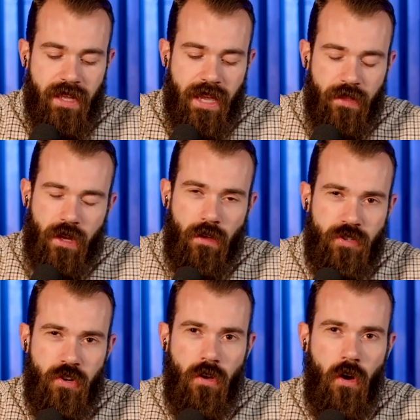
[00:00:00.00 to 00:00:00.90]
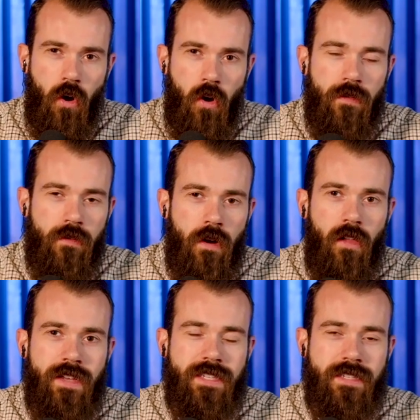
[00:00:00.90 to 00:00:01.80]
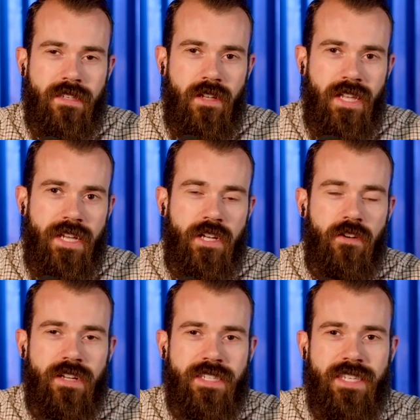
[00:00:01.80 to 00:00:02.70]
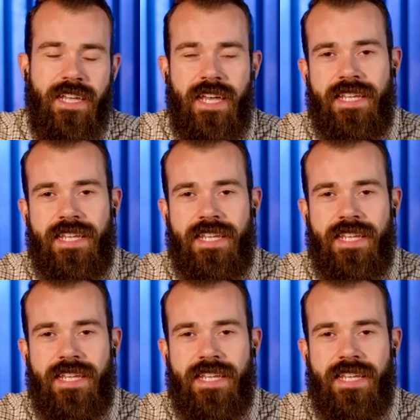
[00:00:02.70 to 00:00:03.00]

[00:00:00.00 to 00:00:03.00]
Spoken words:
the culture overall is still increasing